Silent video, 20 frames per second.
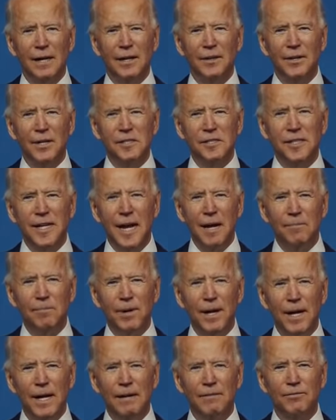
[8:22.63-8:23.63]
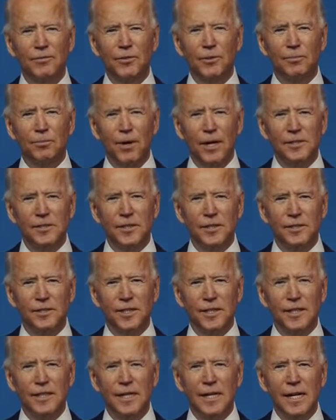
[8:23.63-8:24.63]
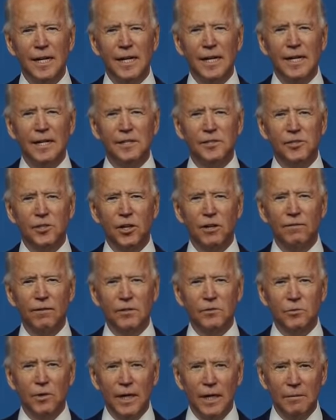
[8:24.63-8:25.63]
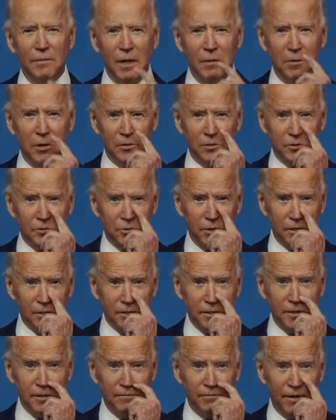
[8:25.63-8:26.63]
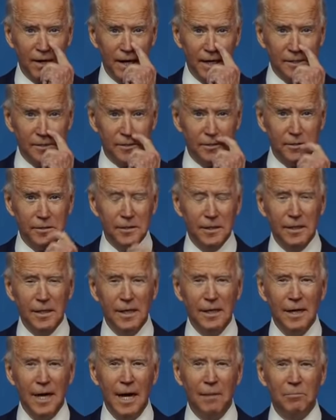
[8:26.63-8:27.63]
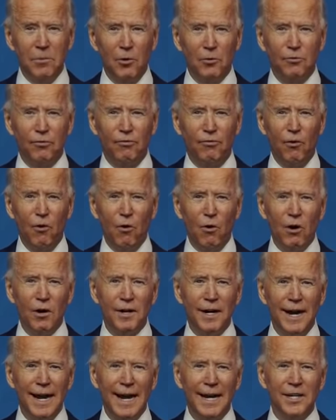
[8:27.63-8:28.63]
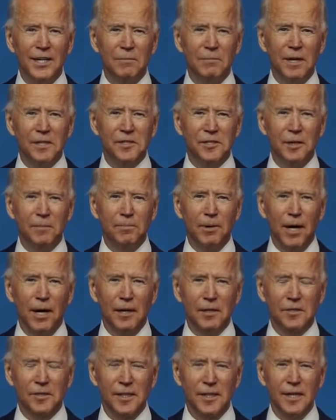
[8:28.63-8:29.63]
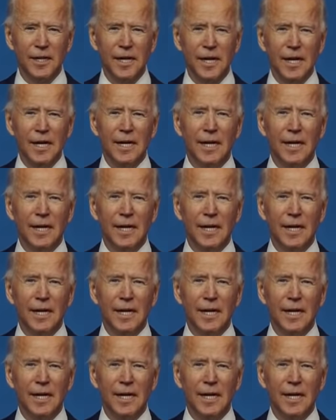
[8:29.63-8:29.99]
And in this campaign for the presidency, he served as one of my most trusted advisors on both foreign and domestic policy,